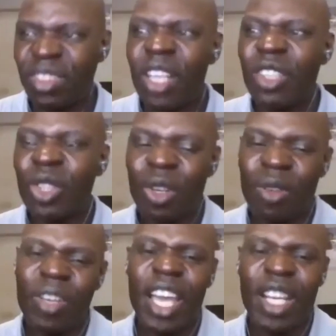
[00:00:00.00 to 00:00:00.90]
sort
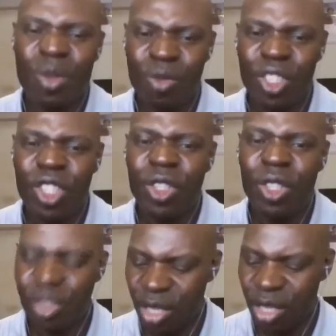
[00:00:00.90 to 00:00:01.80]
of ex
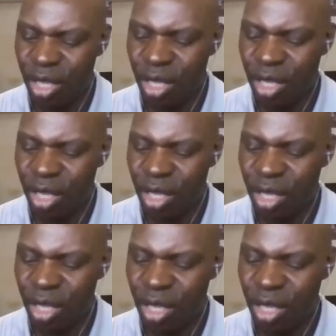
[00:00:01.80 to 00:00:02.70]
officio, some
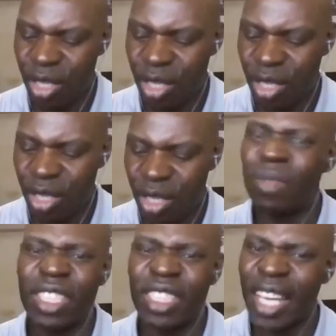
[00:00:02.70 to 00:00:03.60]
old
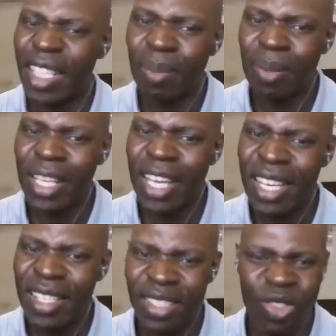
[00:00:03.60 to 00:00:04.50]
retired
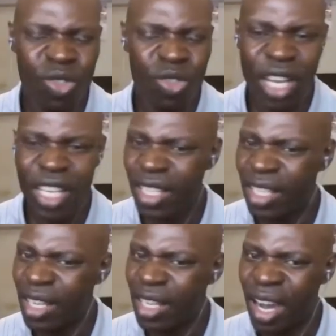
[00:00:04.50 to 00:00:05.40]
players trying
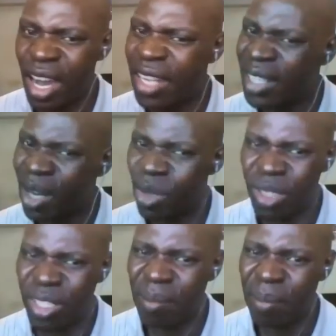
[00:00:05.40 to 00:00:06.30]
a handout
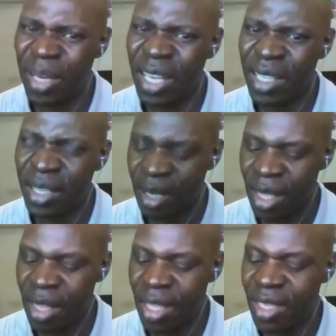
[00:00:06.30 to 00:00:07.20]
in umpiring
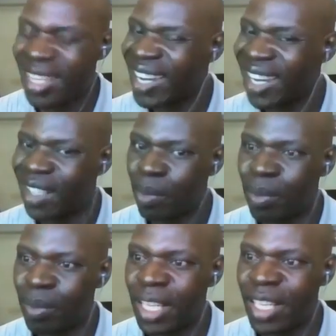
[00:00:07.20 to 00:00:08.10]
rather than the current
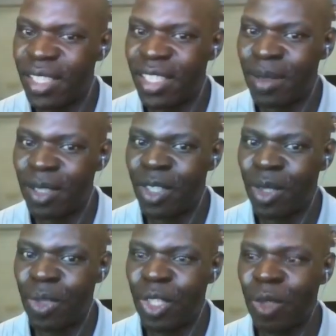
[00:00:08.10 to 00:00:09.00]

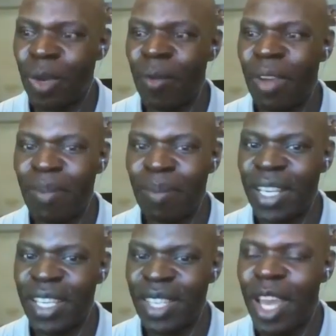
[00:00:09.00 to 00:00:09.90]
situation where we have
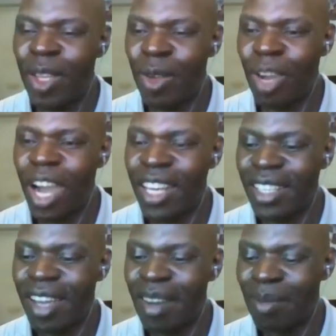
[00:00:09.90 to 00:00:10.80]
players. You can't
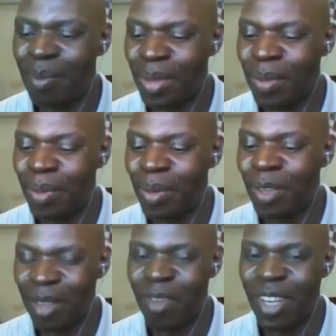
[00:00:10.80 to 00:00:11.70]
have people
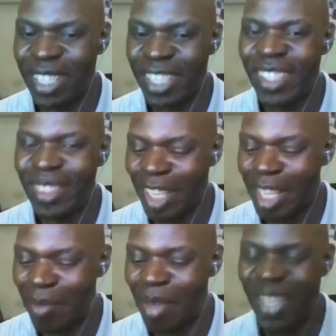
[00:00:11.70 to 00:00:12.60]
refereeing your
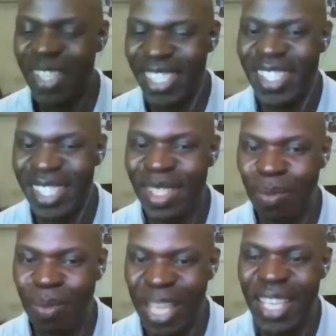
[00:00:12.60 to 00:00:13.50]
game and they're
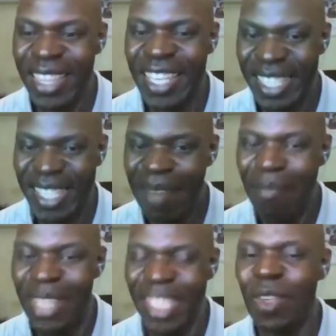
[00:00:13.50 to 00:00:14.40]
playing the
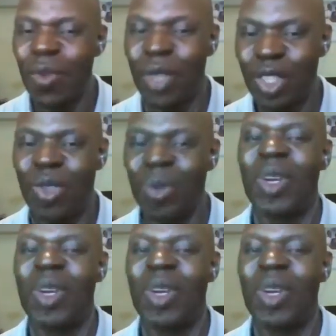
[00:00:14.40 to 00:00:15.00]
same league with you.